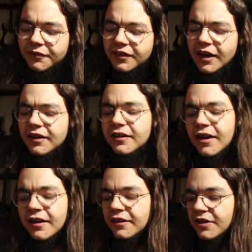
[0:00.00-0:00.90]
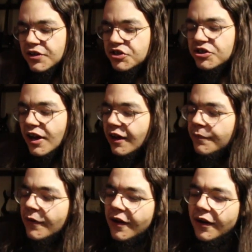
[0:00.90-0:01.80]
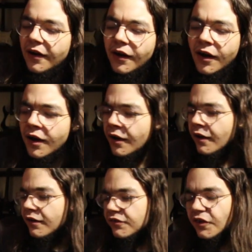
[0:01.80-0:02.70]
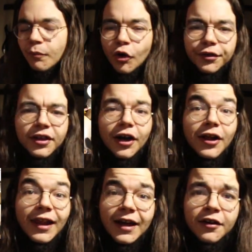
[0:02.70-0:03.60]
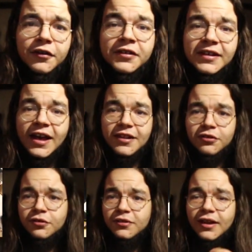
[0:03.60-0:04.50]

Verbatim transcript: of skate, and each time someone got a letter, he had to